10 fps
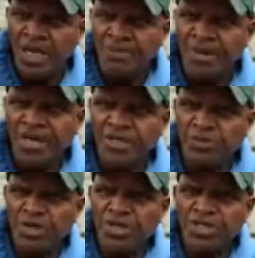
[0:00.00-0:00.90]
because
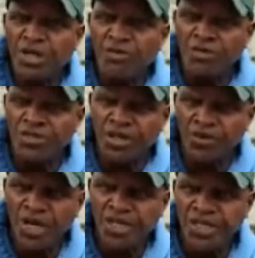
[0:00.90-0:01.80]
we are several
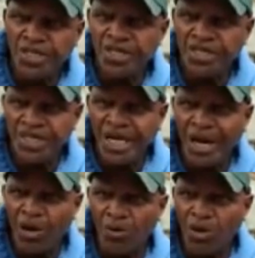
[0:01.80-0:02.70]
generations
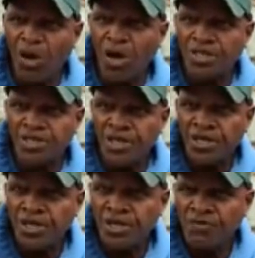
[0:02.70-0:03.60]
now lost
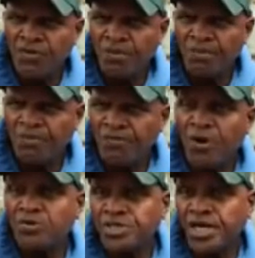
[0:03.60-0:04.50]
from
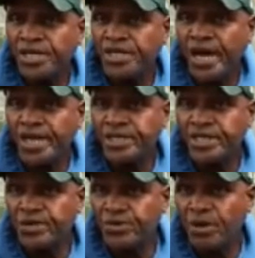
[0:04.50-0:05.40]
folks that
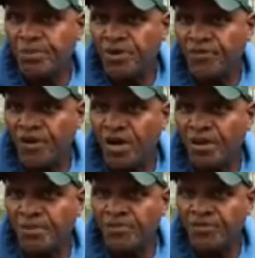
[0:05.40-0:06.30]
actually grew up on a
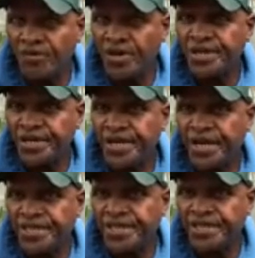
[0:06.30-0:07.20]
farm and were very
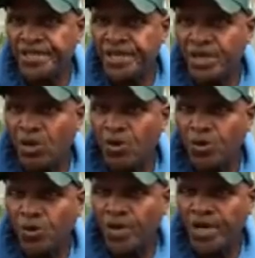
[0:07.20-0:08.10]
connected in a
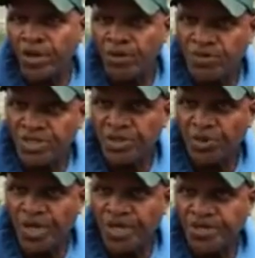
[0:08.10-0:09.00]
local way or a
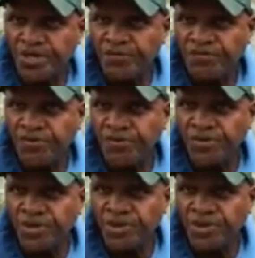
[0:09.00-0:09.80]
regional way to their food.